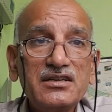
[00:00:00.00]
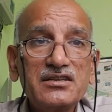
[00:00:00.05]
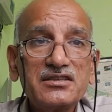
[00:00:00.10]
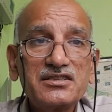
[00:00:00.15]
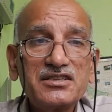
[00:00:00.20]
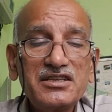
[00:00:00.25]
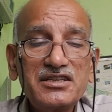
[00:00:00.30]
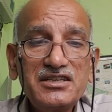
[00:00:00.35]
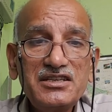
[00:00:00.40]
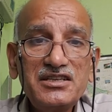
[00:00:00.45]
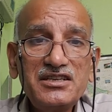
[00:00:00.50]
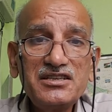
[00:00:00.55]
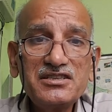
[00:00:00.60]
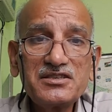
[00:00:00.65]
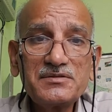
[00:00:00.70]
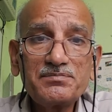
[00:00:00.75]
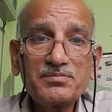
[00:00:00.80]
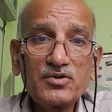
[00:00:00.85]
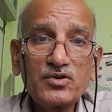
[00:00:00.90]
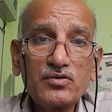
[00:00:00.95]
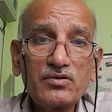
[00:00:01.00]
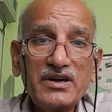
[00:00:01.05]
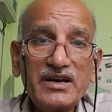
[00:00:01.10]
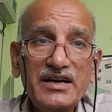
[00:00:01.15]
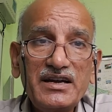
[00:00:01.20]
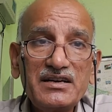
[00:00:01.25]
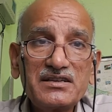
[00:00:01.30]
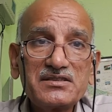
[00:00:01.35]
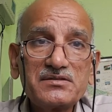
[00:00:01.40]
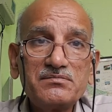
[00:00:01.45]
Cities
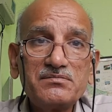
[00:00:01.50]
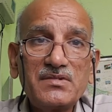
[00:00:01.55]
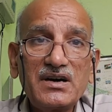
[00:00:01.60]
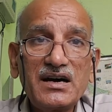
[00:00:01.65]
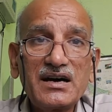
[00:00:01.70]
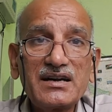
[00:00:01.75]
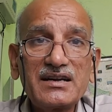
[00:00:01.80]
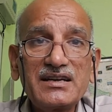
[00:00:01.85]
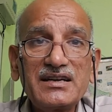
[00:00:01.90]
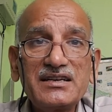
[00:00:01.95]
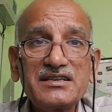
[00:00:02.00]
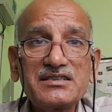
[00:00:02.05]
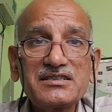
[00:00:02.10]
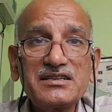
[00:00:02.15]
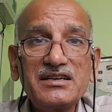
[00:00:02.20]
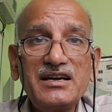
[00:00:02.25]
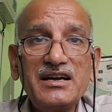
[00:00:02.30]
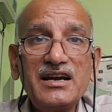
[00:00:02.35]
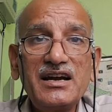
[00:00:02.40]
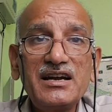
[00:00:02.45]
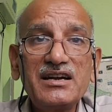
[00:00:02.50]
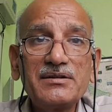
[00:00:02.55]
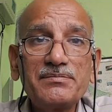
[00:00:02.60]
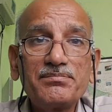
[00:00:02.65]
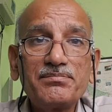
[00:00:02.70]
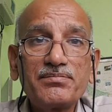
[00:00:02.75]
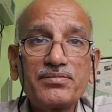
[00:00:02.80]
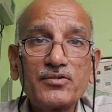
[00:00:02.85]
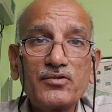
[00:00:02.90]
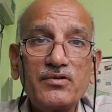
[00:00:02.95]
provides markets and
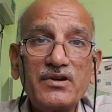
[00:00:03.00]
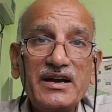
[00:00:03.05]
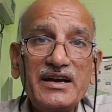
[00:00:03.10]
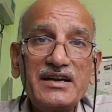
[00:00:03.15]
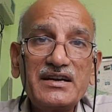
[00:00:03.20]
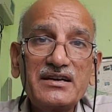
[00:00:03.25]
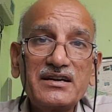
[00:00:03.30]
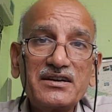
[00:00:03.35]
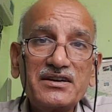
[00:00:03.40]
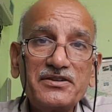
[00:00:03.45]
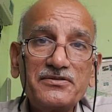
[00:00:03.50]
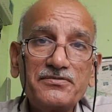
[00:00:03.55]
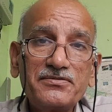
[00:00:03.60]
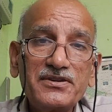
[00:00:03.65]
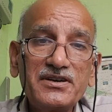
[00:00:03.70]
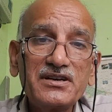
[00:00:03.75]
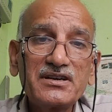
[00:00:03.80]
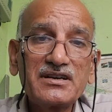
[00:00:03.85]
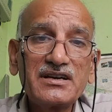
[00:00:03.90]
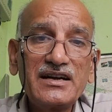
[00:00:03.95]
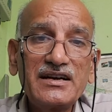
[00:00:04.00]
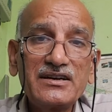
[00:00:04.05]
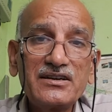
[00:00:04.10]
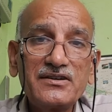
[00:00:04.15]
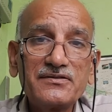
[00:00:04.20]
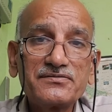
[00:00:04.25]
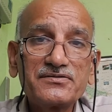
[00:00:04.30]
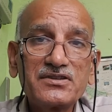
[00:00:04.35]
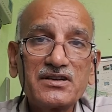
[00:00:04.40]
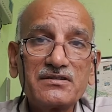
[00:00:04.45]
provide different kind
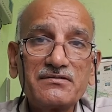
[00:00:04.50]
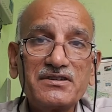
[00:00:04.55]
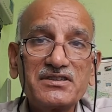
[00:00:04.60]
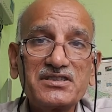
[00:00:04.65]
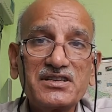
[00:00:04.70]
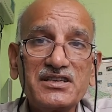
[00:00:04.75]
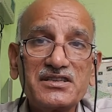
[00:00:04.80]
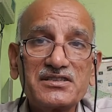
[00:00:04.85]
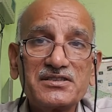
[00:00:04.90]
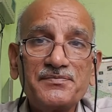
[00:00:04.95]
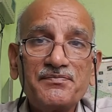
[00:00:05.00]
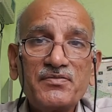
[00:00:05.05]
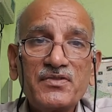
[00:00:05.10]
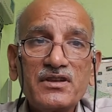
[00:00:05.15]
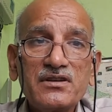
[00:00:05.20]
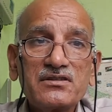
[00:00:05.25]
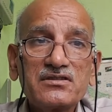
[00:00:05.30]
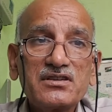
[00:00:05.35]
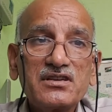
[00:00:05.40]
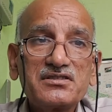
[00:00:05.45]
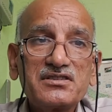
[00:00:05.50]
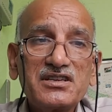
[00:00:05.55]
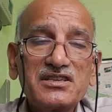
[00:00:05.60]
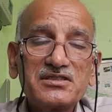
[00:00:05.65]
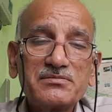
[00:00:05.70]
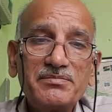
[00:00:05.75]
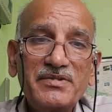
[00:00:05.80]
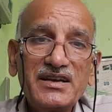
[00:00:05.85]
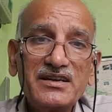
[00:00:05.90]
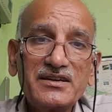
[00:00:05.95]
of services such as
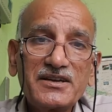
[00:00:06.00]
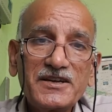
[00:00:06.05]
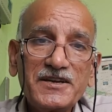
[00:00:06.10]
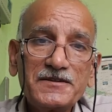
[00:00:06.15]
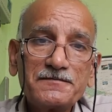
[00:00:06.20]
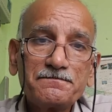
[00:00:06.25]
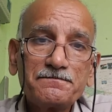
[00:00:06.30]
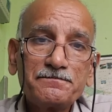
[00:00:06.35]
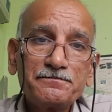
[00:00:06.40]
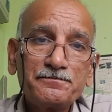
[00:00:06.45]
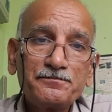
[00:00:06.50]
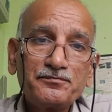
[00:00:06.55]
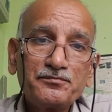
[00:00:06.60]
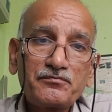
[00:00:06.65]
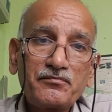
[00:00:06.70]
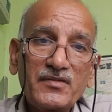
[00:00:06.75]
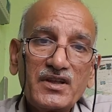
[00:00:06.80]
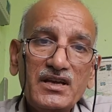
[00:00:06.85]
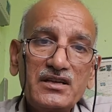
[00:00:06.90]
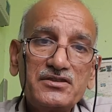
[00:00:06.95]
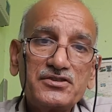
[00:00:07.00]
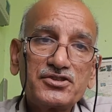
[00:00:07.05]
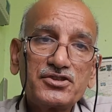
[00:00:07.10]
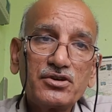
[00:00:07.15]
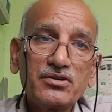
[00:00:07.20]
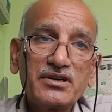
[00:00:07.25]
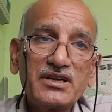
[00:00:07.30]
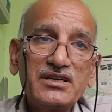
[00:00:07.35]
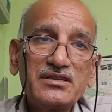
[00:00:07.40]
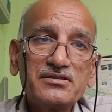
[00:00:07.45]
banking,
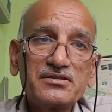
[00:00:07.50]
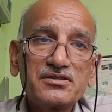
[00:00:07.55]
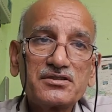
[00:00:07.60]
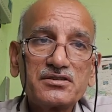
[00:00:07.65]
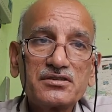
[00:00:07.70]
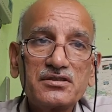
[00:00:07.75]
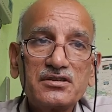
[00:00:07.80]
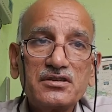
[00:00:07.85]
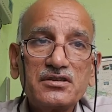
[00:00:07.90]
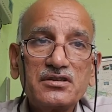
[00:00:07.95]
insurance,